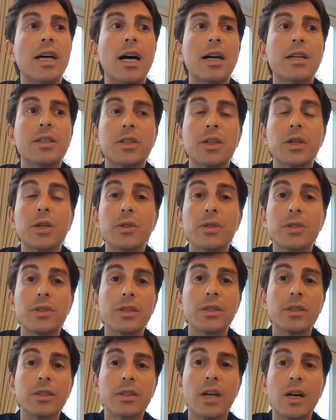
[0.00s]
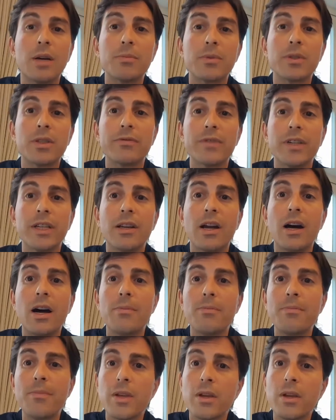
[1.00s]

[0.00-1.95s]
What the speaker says: I chose to come to Vietnam.